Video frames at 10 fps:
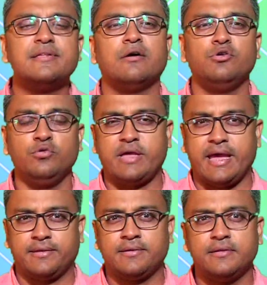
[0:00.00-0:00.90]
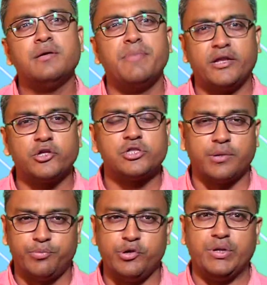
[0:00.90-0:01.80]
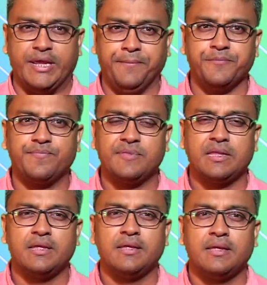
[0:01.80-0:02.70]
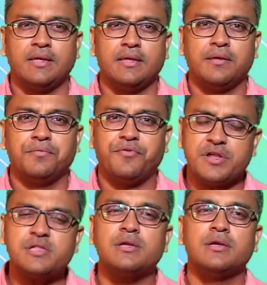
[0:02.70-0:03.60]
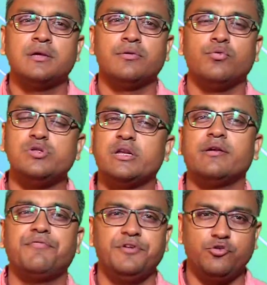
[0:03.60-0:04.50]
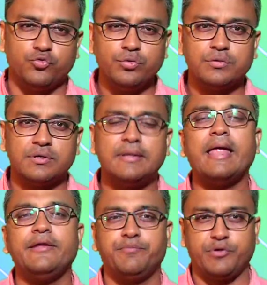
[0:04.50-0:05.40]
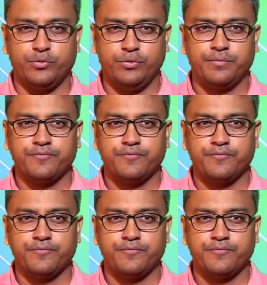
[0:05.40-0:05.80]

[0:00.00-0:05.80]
now look at the methods of pruning. First, we shall refer to light prune.